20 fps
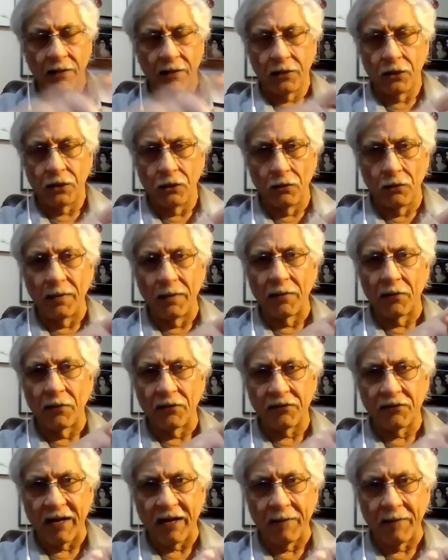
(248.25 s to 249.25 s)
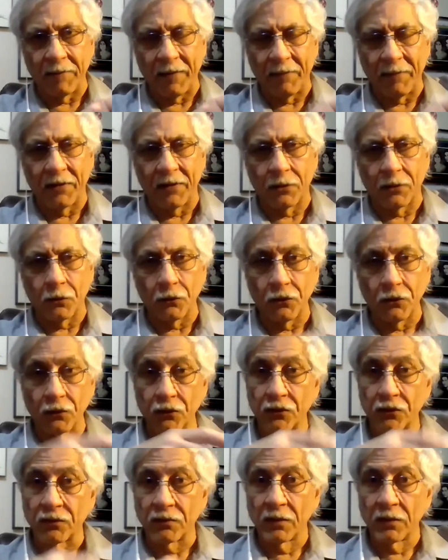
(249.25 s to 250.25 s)
You'll be able to train people to
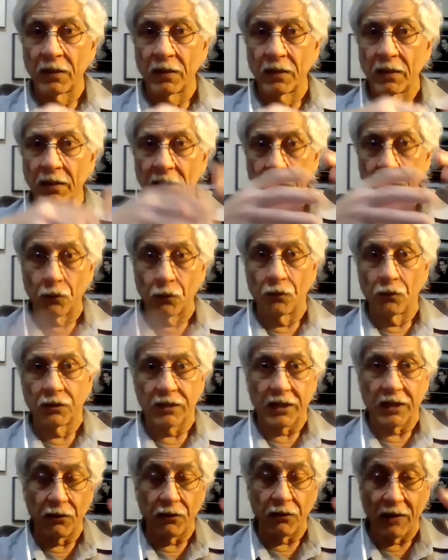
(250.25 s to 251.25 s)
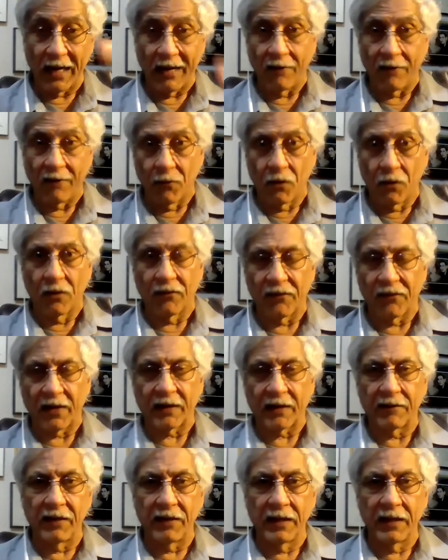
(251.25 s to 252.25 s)
use the tools that you have more
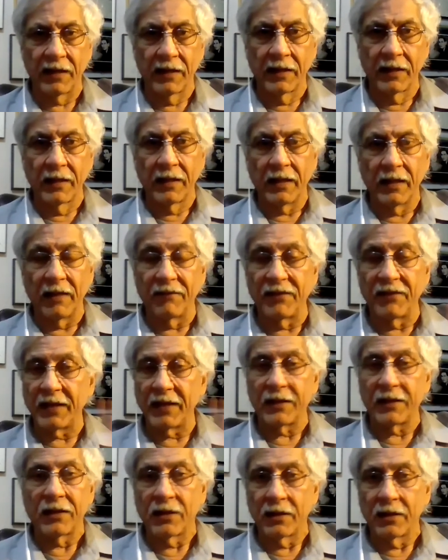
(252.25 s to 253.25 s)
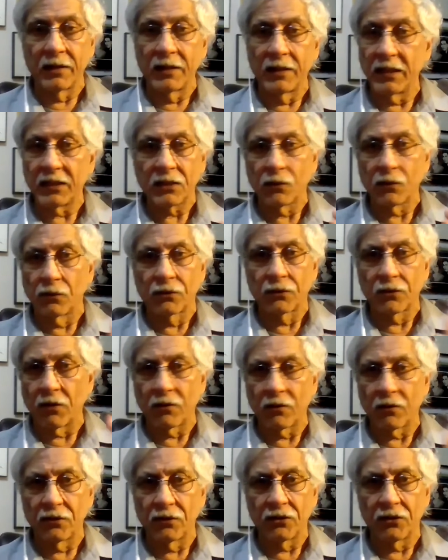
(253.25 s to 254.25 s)
effectively. If these tools don't
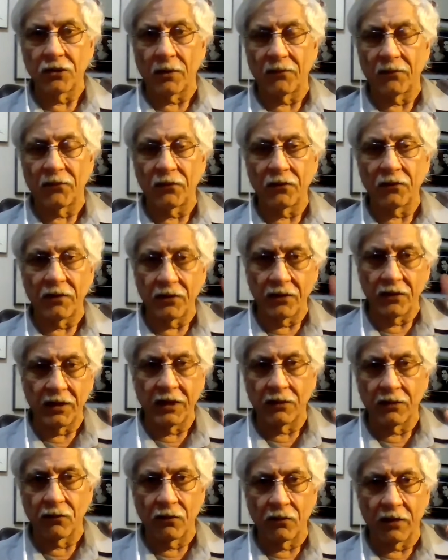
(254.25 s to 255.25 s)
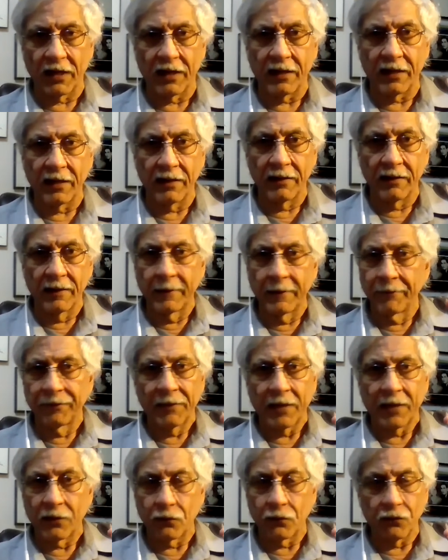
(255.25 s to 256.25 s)
do the job for you and you need to look at it
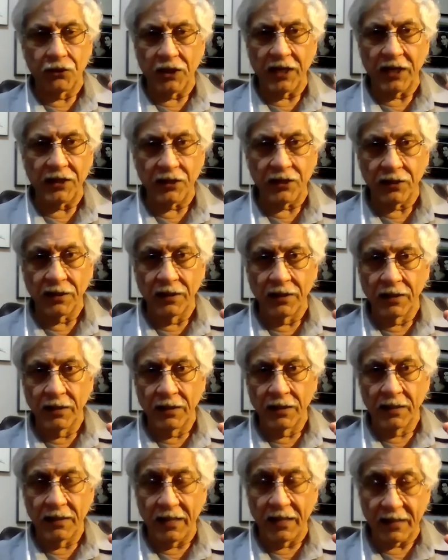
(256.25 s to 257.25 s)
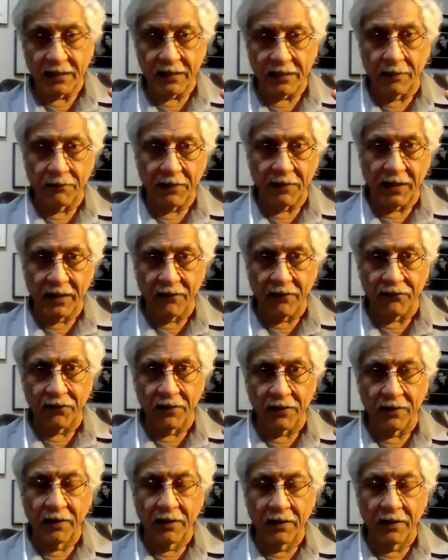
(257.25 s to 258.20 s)
to change, that's something different.